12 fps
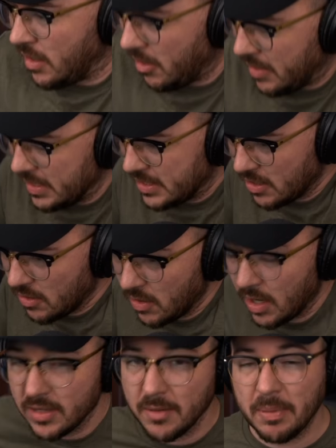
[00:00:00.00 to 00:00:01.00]
Okay, so
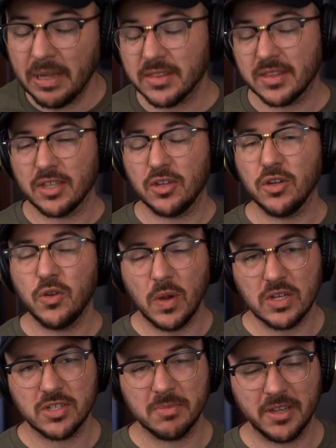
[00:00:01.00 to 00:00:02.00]
about the good
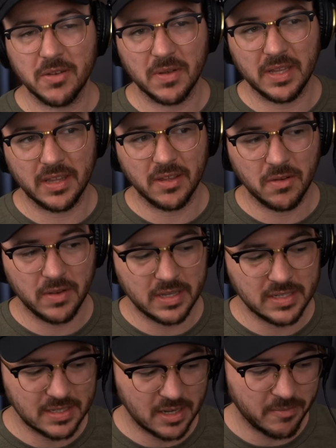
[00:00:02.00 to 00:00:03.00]
question about ULA though
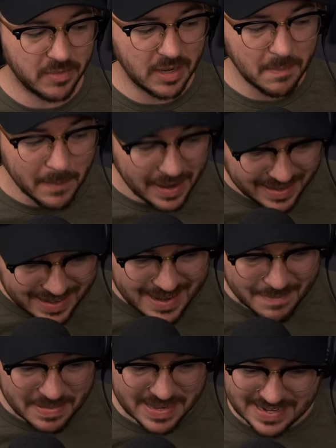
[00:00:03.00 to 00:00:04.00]
is, in my
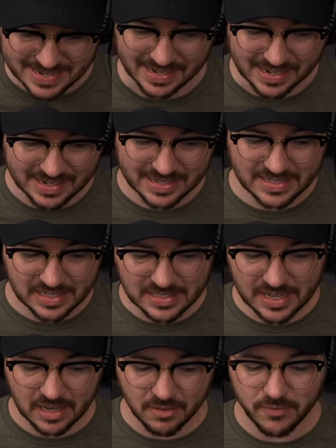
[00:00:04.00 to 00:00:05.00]
opinion, it does
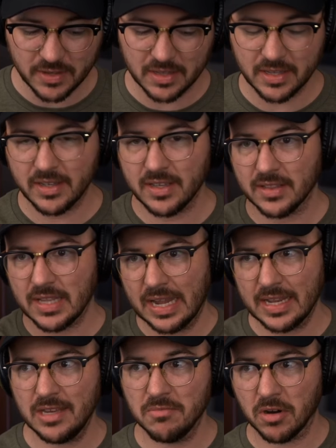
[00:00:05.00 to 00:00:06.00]
kind of feel like
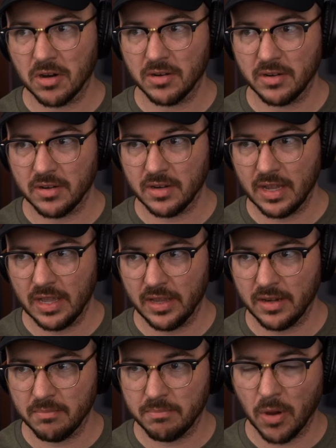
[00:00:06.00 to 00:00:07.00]
Lockheed Martin
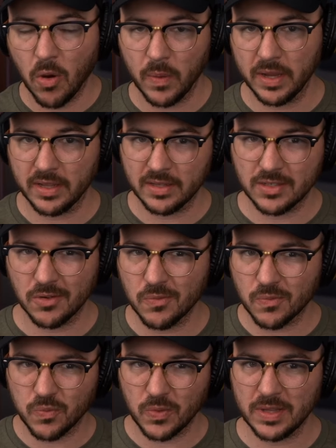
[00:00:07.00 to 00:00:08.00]
and Boeing
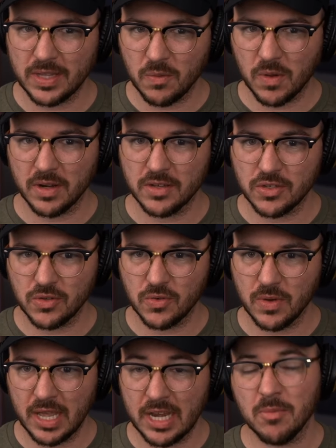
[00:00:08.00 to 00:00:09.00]
don't really want to
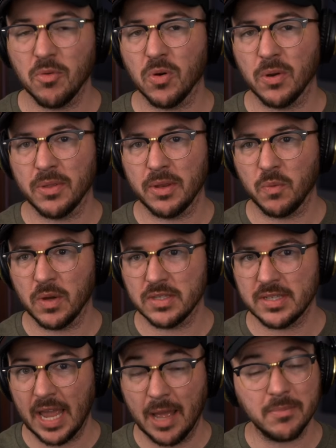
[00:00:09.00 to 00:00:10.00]
do any more than
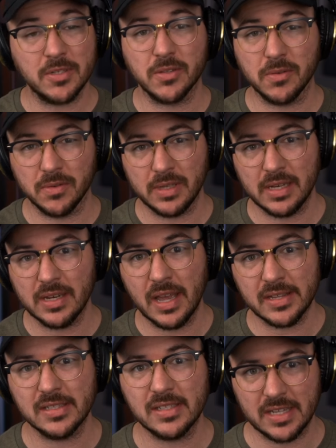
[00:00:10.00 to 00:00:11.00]
what's absolutely
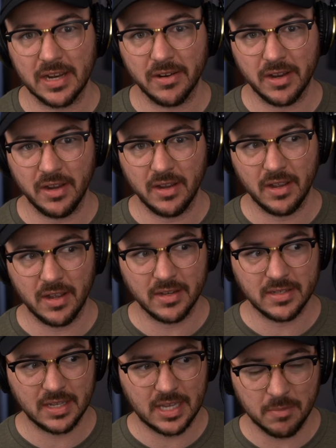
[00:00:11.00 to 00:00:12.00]
necessary
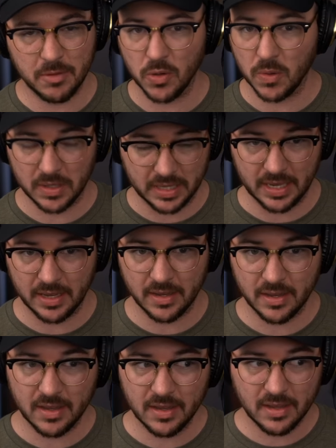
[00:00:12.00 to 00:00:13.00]
to keep ULA
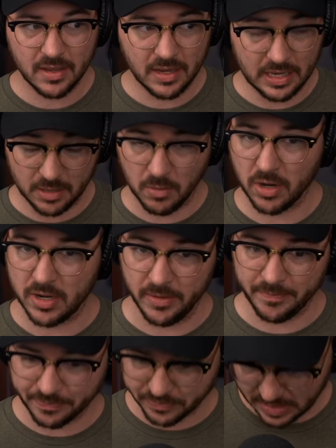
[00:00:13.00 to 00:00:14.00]
in the
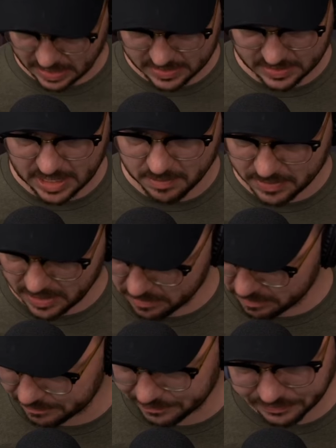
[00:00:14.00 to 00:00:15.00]
market and to keep
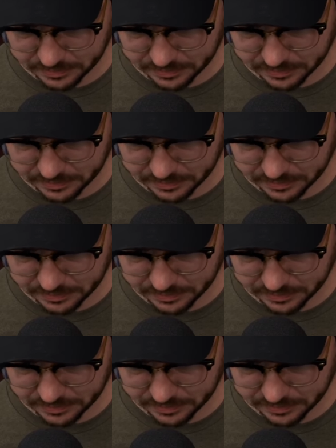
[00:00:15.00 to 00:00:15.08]
them